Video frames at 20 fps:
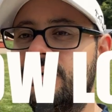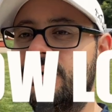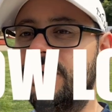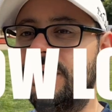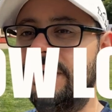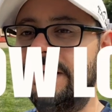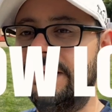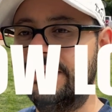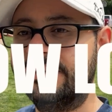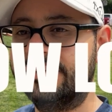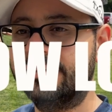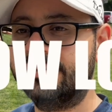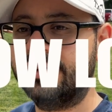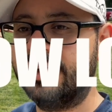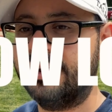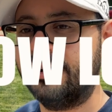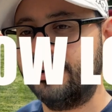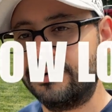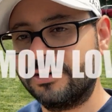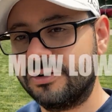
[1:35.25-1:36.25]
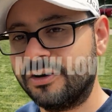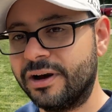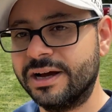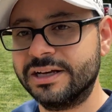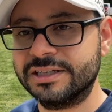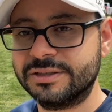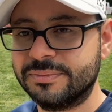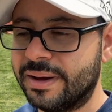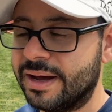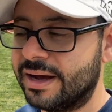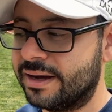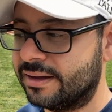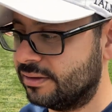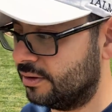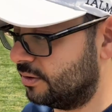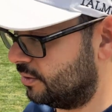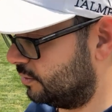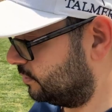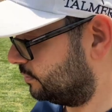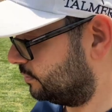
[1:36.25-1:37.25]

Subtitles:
is get your grass back low,